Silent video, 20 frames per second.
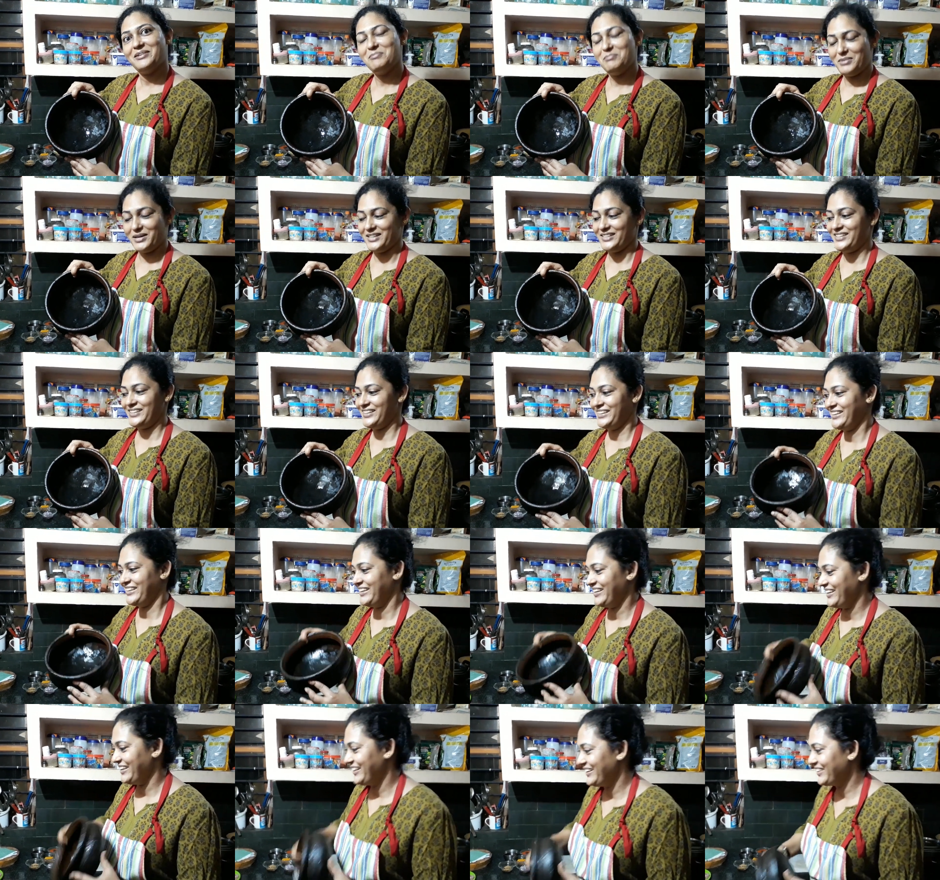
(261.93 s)
mud.
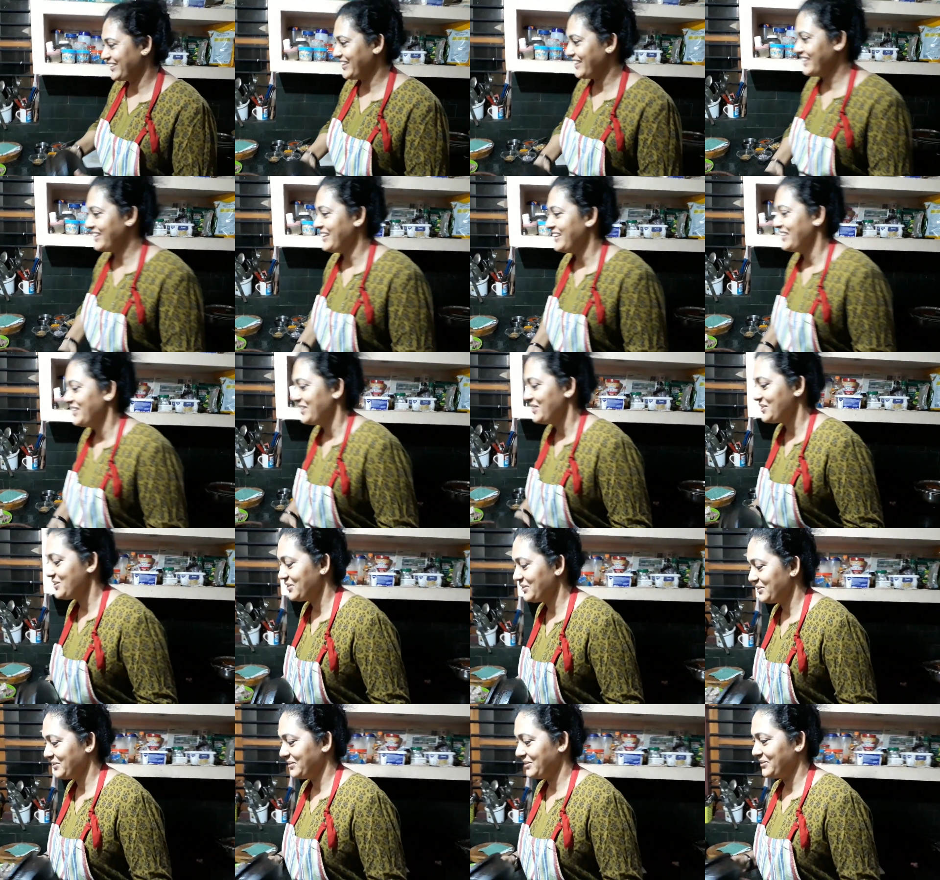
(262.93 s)
Okay,
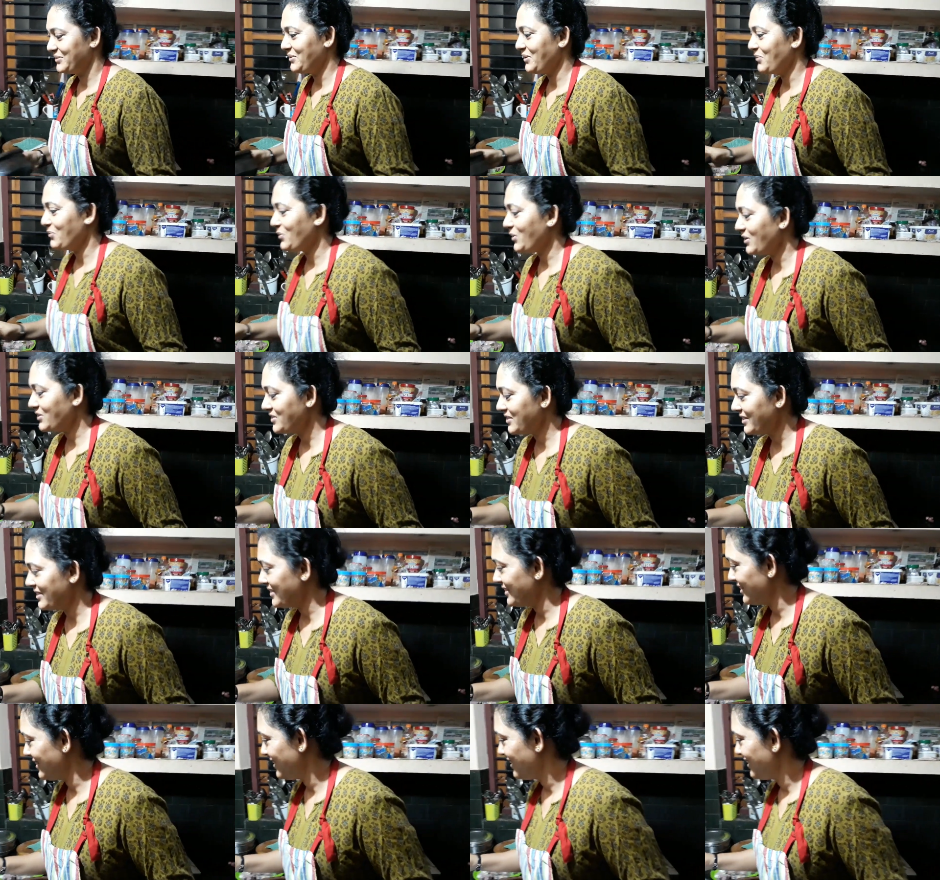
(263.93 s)
so we wash it